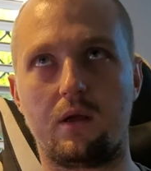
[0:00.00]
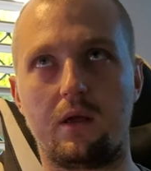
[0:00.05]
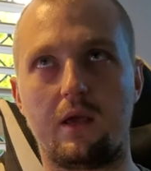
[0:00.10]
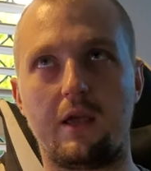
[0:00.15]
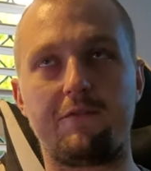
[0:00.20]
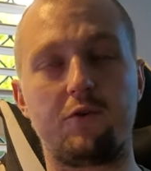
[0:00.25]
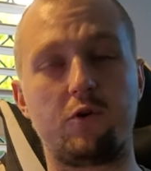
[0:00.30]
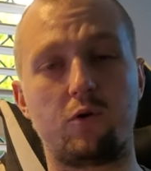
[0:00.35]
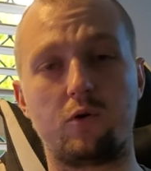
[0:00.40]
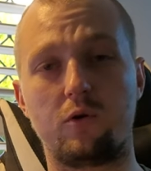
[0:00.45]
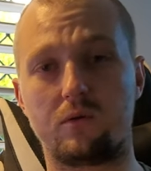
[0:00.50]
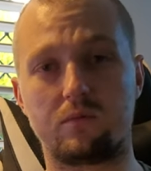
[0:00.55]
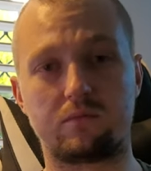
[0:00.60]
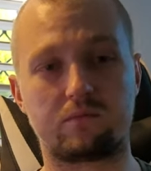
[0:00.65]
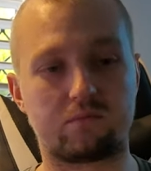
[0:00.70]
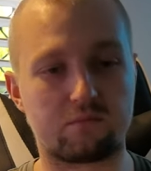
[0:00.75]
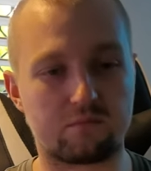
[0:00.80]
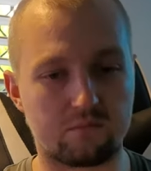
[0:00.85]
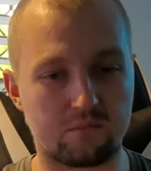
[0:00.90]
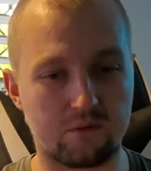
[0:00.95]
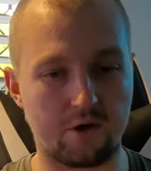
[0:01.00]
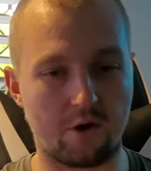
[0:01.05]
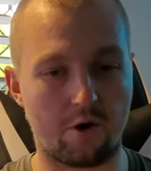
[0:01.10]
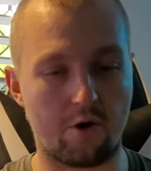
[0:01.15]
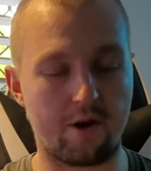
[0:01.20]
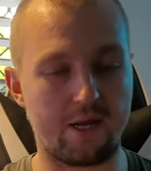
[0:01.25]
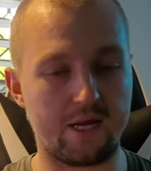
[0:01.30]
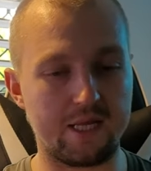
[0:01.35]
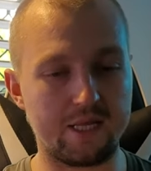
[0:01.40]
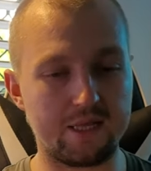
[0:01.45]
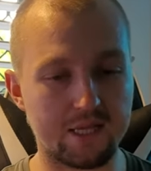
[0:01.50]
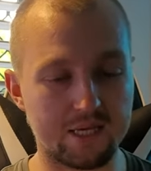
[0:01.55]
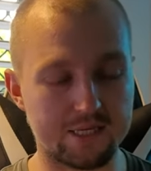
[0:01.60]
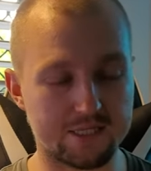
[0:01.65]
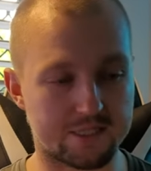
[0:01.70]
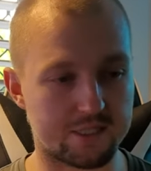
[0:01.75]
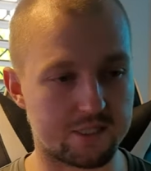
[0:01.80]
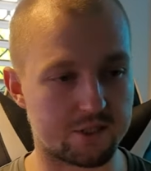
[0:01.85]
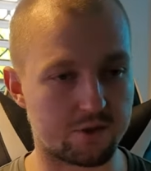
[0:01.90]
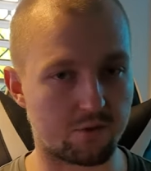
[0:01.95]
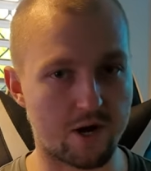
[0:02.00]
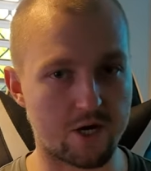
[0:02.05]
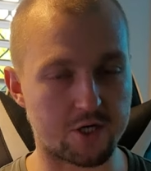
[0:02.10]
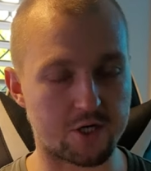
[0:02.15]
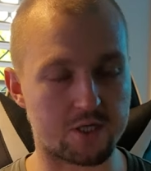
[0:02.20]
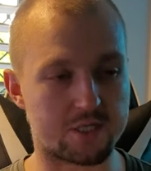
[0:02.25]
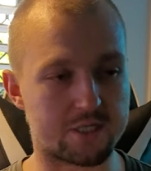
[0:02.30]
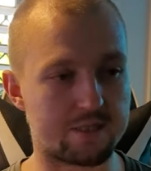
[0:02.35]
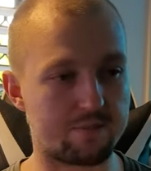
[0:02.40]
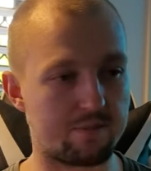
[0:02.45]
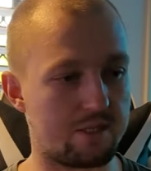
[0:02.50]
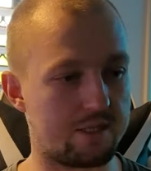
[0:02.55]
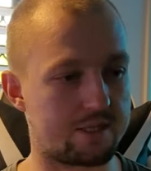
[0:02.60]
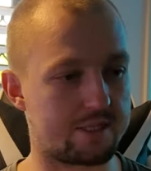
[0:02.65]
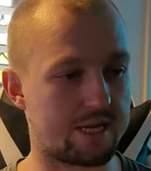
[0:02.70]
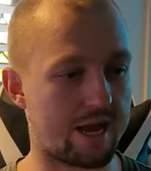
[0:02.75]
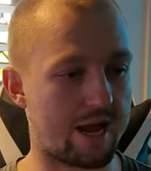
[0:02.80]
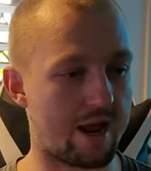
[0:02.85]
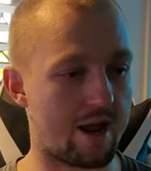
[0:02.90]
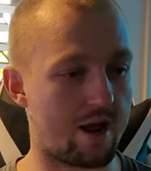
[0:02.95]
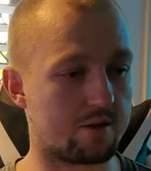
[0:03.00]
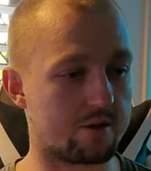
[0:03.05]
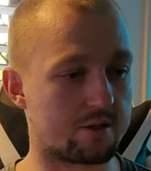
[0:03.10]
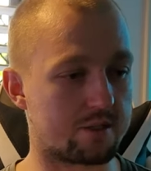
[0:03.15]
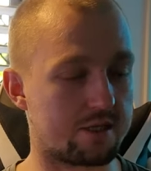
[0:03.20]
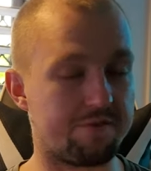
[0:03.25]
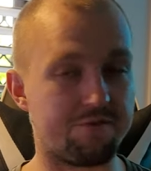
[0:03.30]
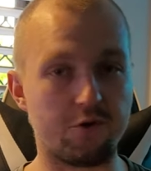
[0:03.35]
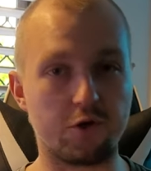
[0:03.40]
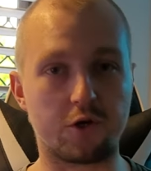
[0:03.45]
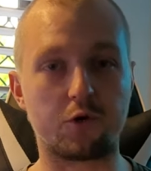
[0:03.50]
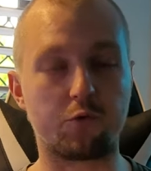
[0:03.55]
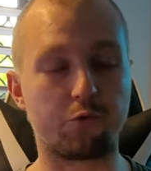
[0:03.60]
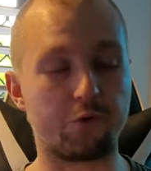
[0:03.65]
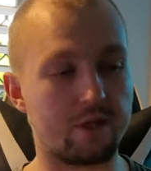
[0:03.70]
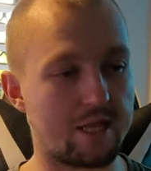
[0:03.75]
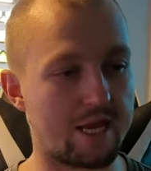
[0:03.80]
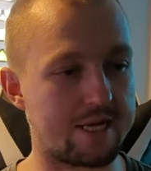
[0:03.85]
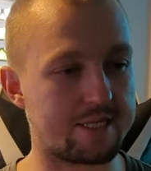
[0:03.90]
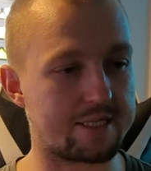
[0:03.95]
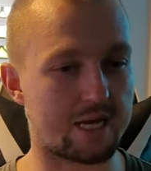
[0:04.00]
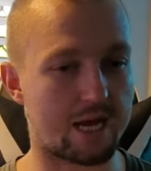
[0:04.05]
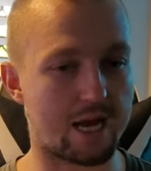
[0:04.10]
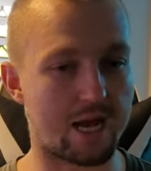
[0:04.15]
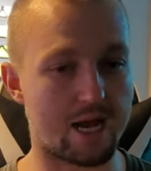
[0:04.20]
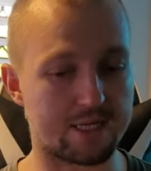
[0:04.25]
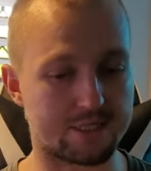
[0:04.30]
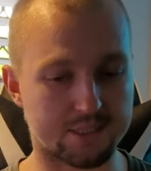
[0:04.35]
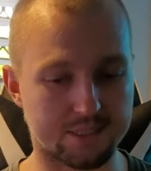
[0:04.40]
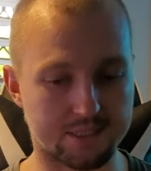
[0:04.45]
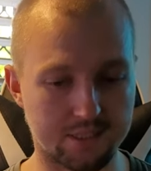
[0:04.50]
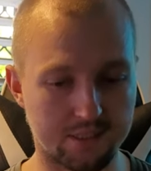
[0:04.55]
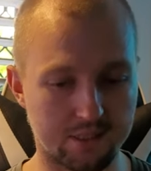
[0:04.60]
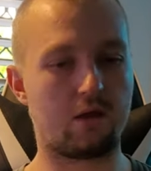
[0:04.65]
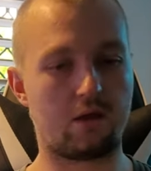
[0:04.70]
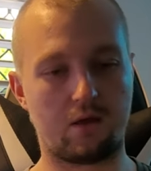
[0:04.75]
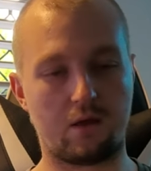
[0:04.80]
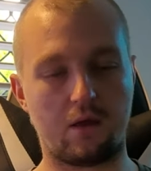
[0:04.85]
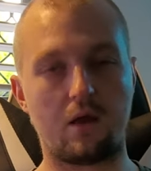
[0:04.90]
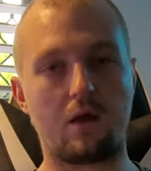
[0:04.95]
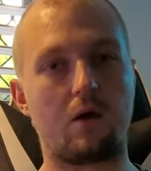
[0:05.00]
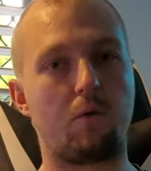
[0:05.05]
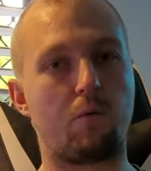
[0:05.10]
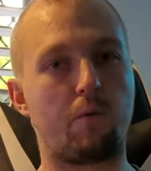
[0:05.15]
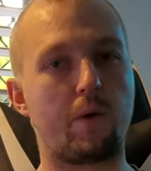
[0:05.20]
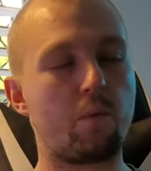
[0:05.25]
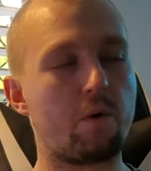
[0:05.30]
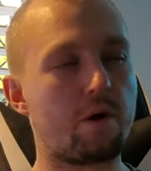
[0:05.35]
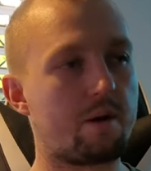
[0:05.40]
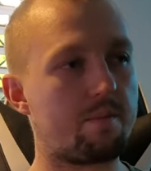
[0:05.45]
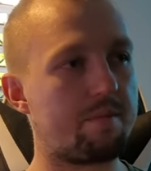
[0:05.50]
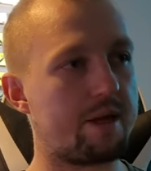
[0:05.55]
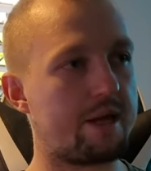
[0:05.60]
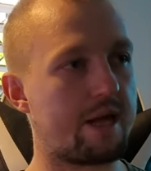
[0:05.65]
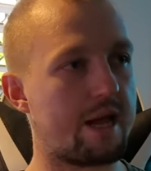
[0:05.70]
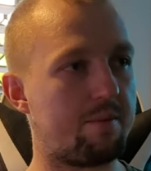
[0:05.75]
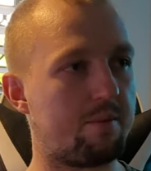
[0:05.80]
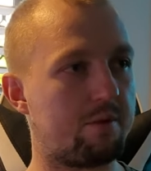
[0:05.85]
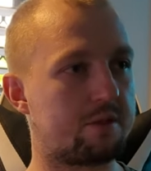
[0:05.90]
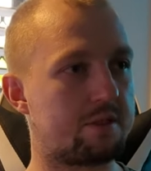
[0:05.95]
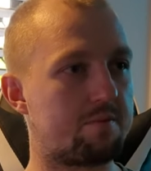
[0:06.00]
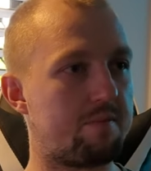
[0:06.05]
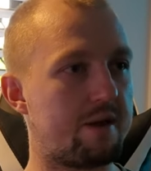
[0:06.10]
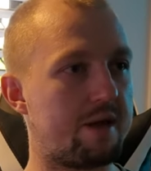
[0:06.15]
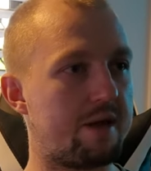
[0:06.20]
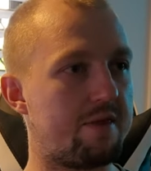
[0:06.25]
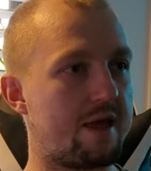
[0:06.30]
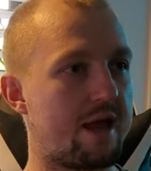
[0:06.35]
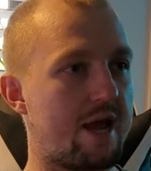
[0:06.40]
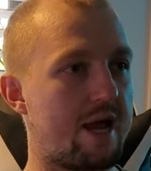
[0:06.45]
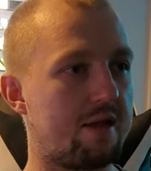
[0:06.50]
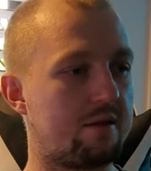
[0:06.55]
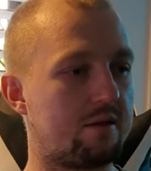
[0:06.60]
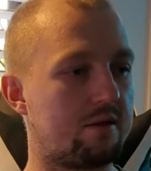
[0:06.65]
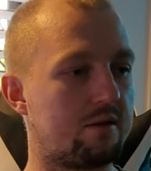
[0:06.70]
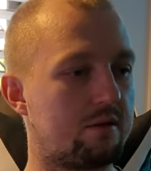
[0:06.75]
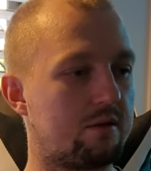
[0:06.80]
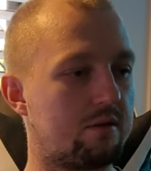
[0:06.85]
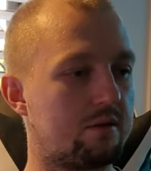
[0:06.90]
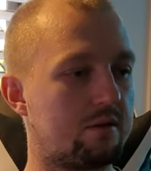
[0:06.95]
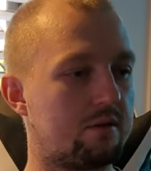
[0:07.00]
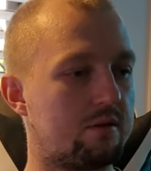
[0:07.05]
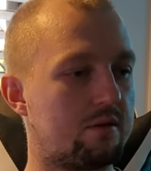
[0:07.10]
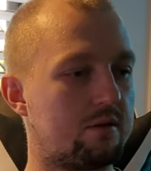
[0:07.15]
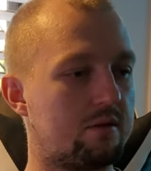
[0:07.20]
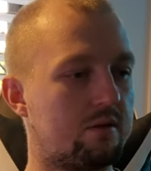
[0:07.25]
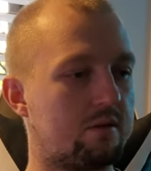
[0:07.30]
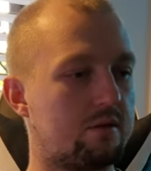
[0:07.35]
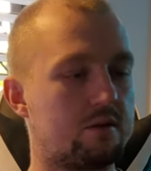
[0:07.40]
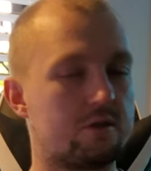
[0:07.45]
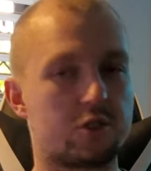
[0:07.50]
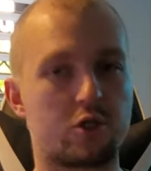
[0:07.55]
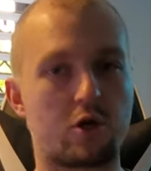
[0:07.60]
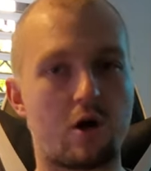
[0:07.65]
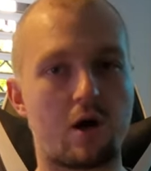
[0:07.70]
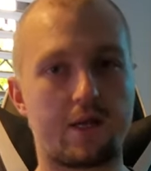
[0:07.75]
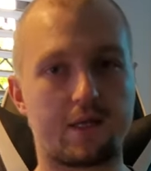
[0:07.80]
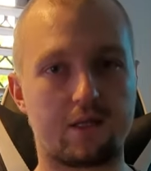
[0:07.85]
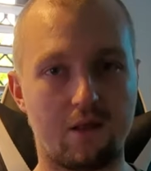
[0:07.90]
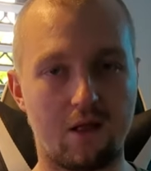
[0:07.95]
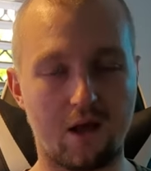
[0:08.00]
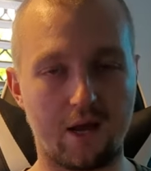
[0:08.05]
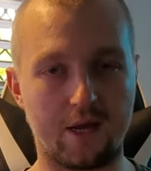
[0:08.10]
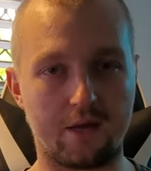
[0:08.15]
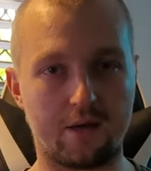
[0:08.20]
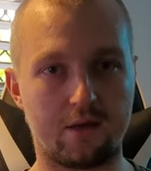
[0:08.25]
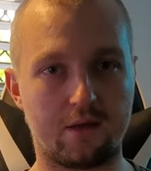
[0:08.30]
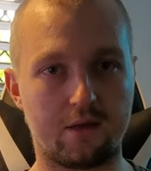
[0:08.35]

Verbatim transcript: if you're, you know, in a situation similar to ours, if you can relate to us, we want to be able to be that shining light.